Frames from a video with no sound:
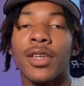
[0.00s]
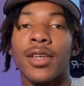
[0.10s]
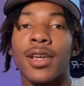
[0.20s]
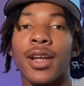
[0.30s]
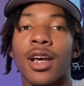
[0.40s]

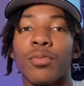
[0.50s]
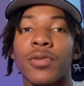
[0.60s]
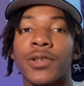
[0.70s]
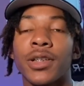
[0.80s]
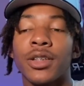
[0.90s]
And I
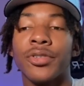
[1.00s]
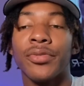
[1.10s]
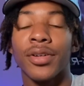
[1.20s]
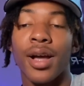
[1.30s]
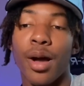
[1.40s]
appreciate you
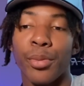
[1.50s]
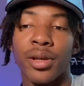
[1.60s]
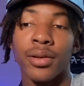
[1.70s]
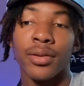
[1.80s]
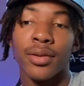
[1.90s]
for
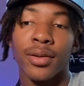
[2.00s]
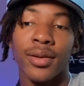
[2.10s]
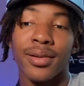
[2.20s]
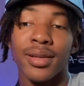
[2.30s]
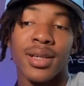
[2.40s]
commenting
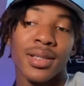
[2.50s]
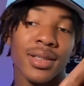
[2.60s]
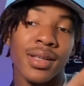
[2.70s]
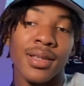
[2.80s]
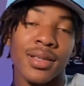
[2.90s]
this,
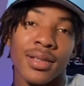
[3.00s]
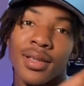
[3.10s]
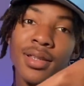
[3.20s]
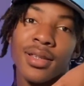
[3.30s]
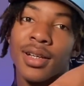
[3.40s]
this,
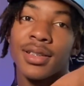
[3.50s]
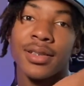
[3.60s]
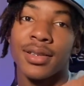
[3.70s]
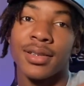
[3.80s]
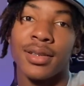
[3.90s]
cause
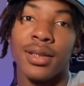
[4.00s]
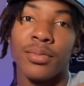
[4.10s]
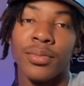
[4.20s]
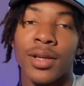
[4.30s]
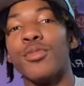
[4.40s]
this is deep.